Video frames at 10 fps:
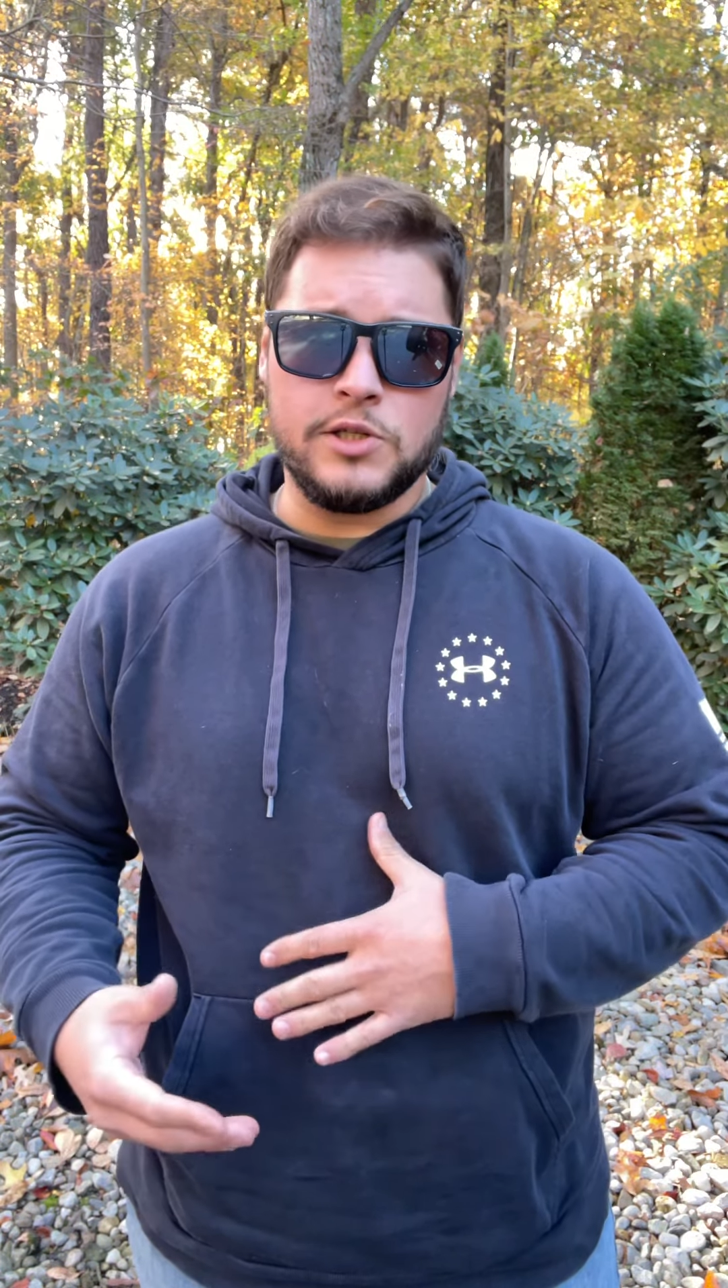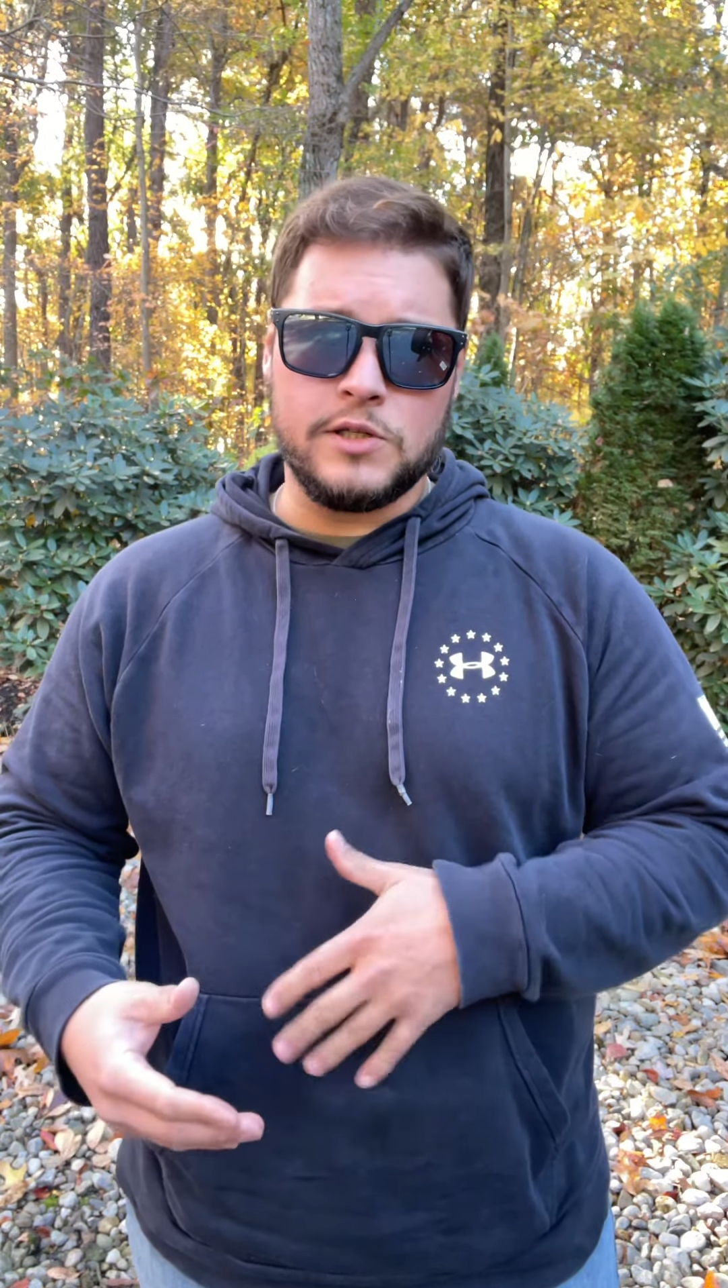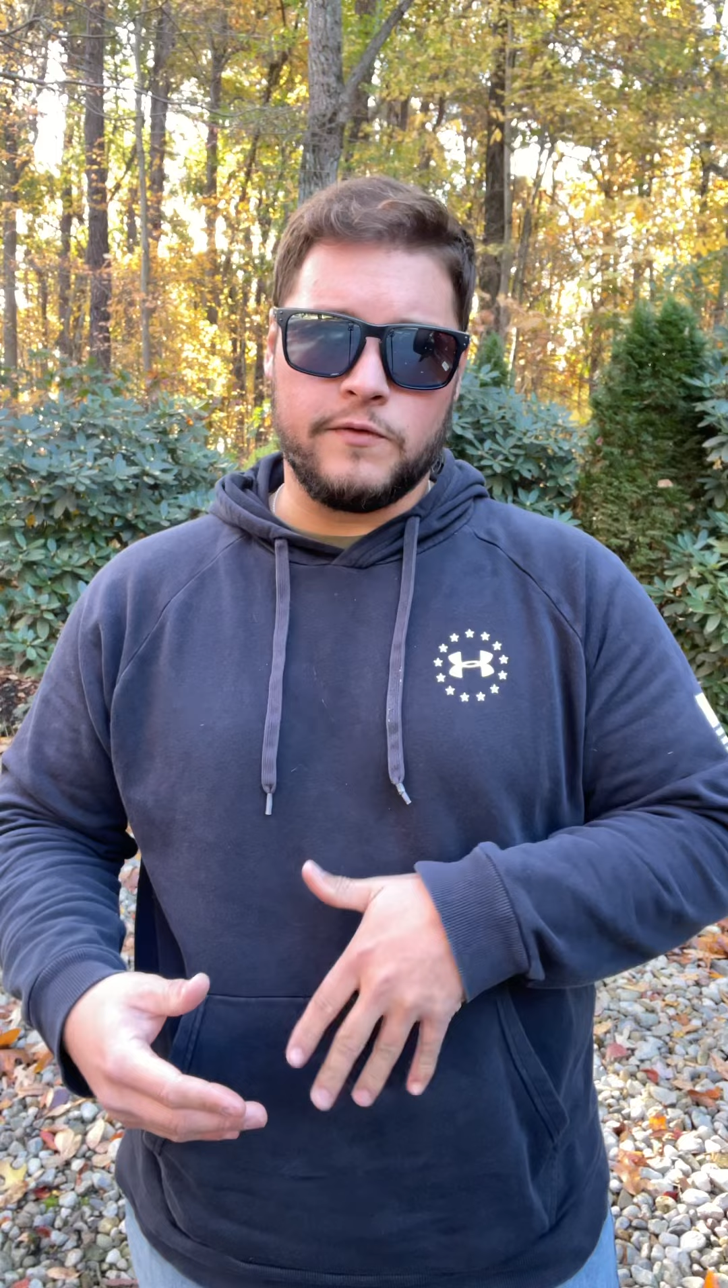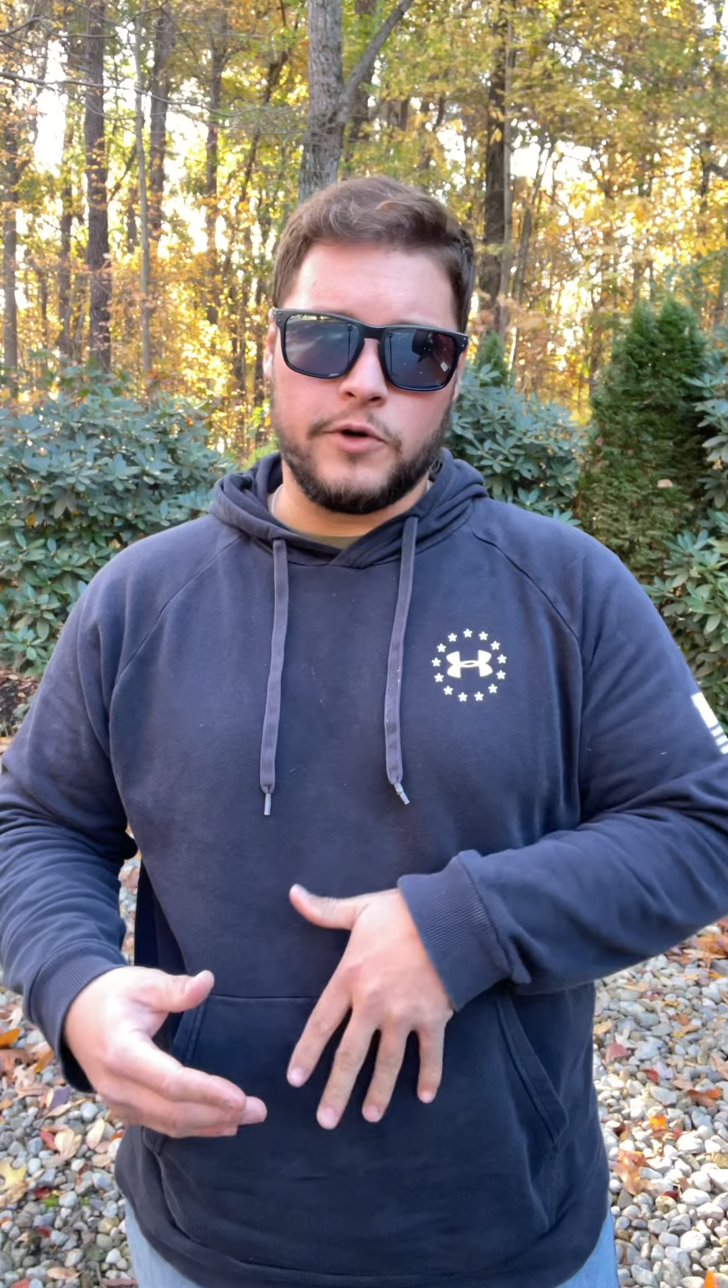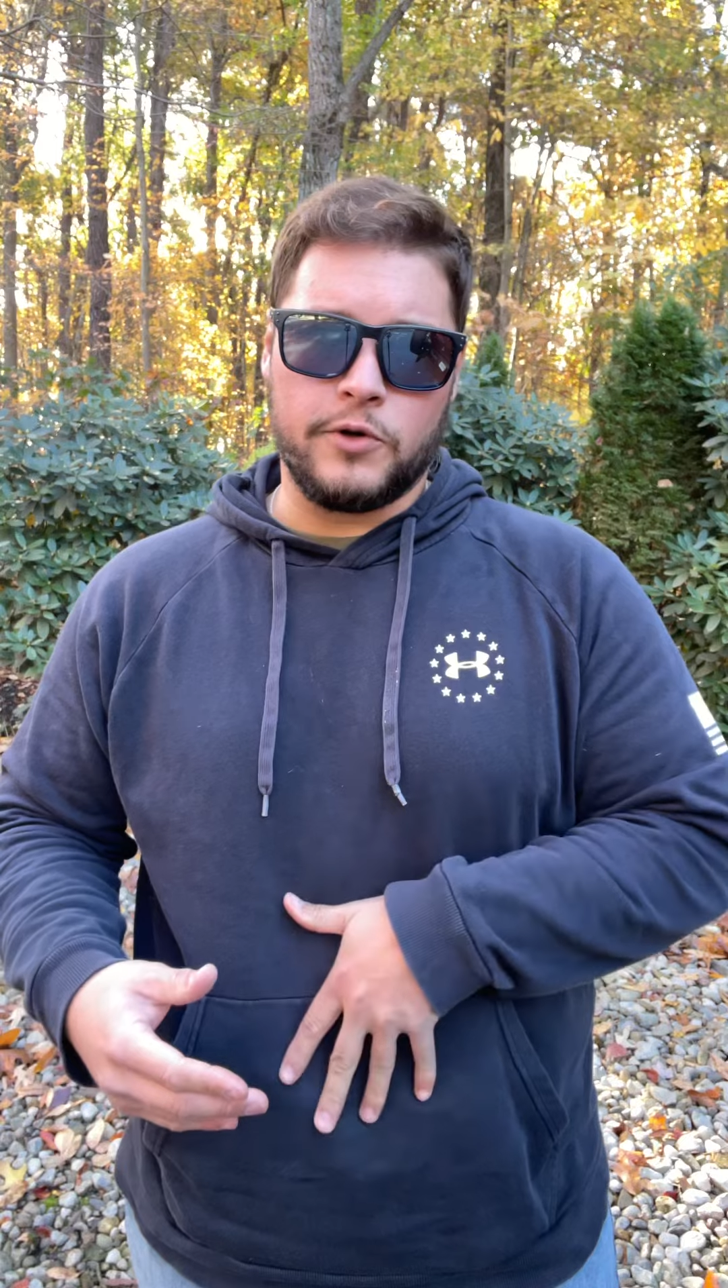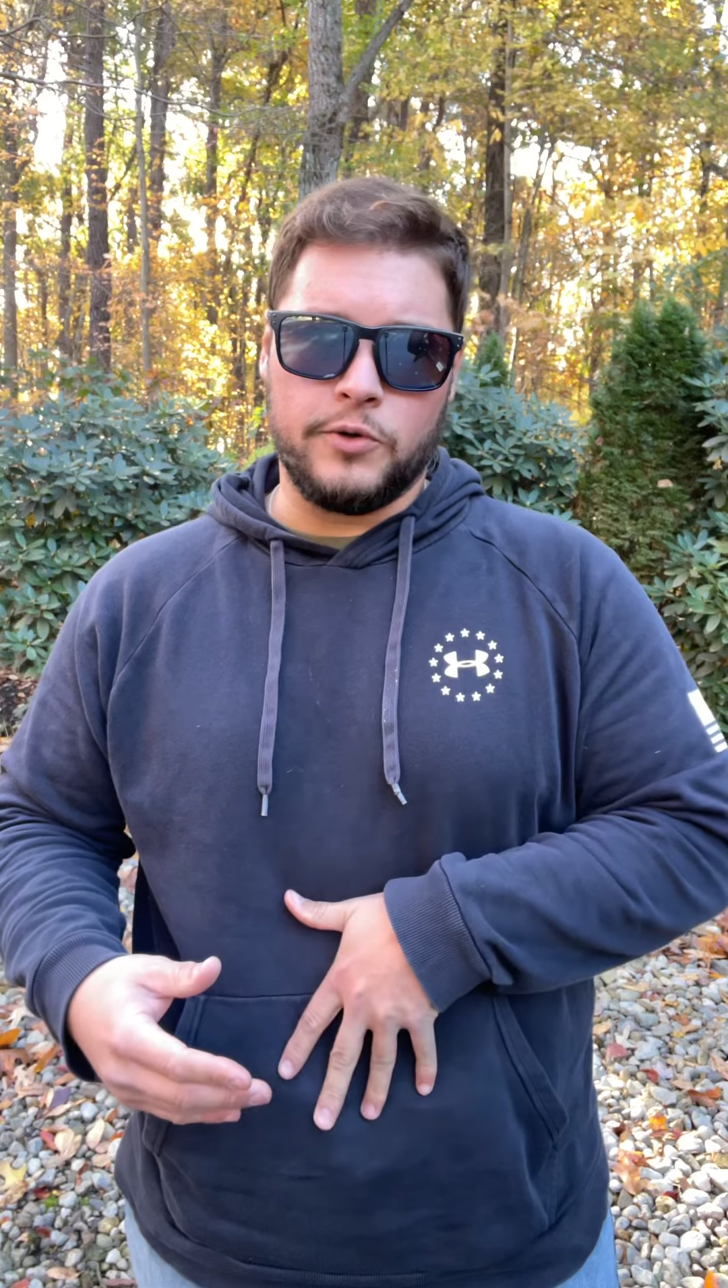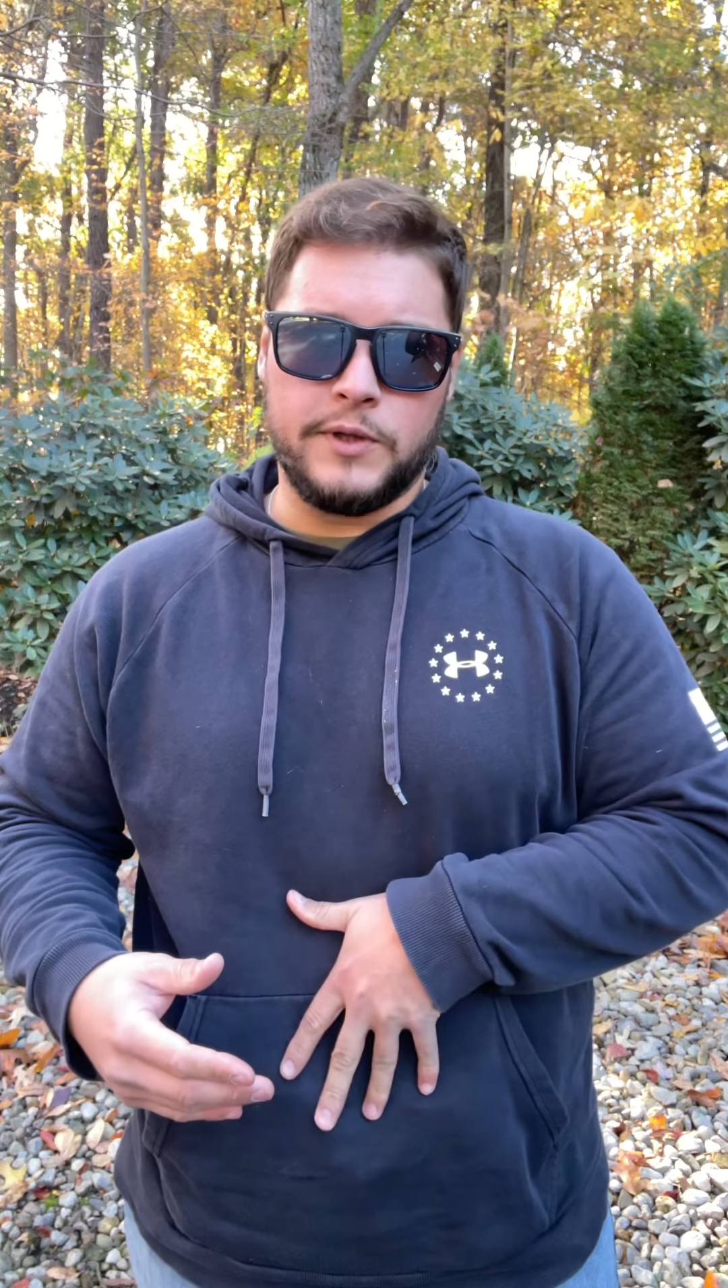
is vertical